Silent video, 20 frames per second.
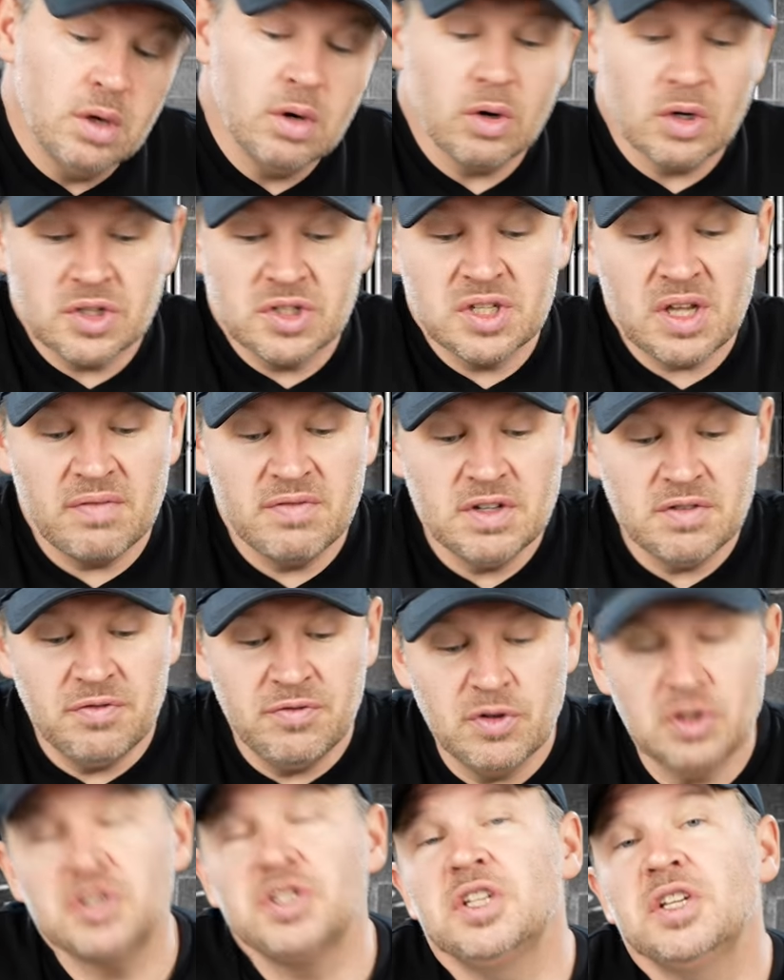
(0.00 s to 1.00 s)
or 7 to
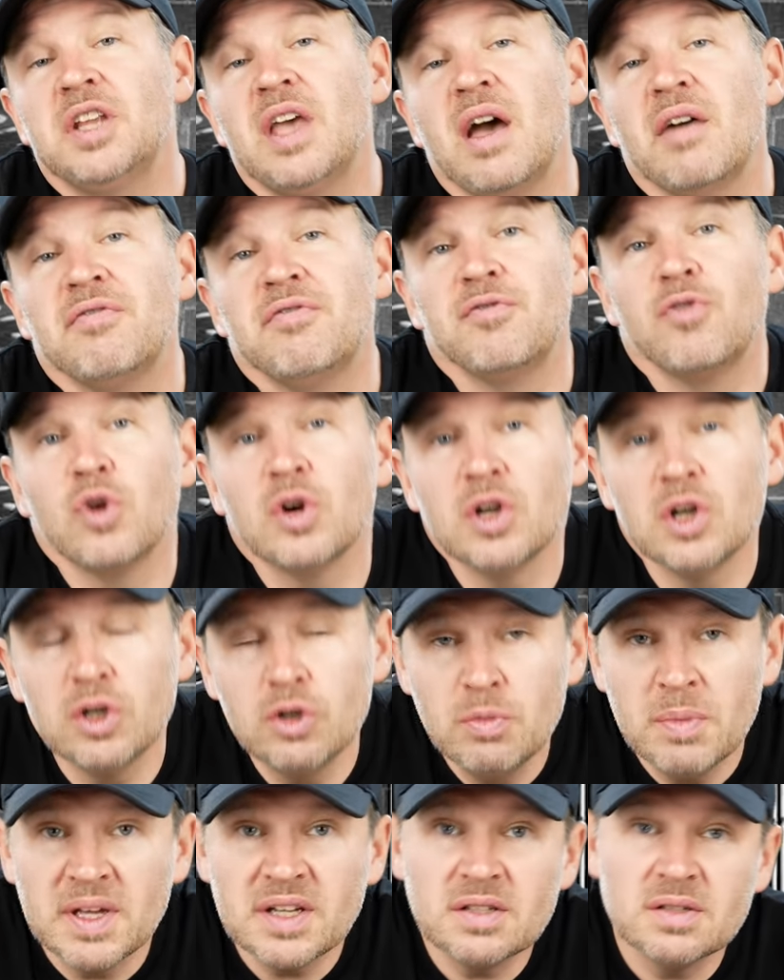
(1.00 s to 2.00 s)
14 f4
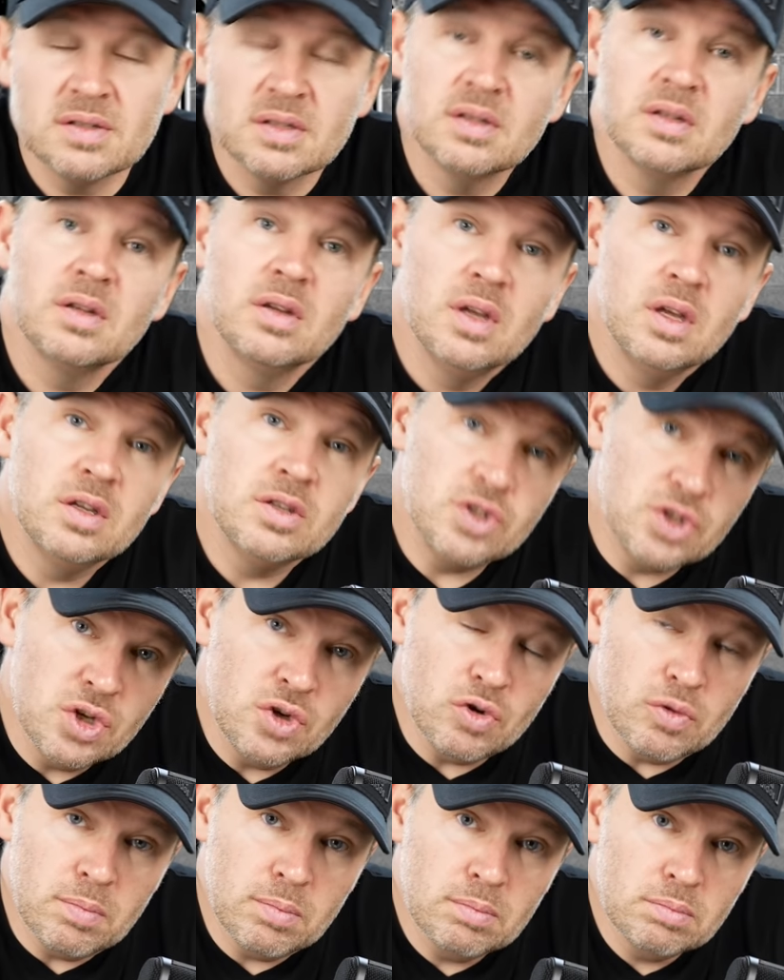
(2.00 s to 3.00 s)
Lumix
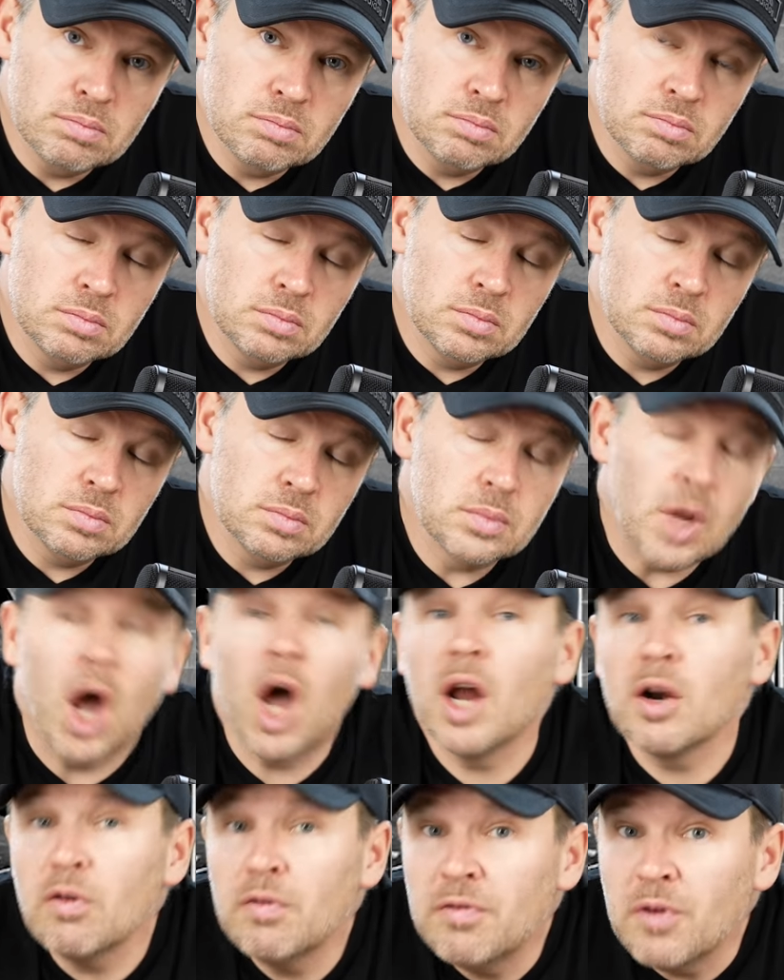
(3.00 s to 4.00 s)
zoom
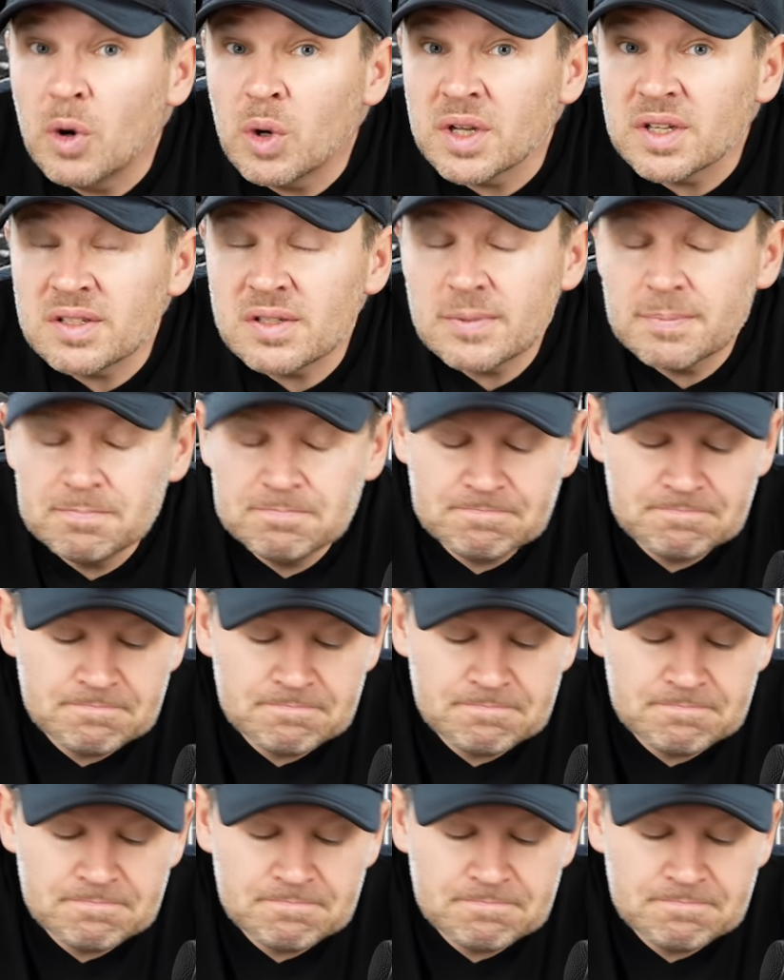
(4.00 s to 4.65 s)
autofocus.